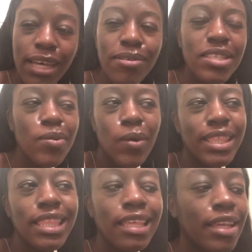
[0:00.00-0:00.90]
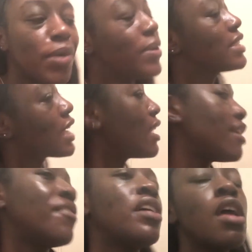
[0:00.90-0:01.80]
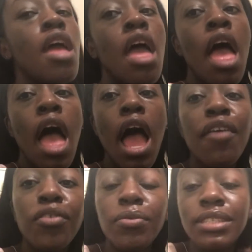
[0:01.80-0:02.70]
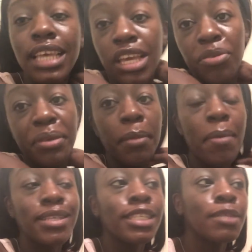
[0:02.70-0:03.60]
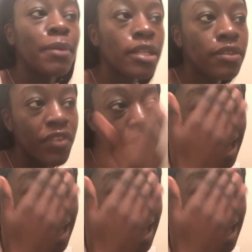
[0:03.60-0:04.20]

That was the one thing that always everyone was it'll be the best experience of your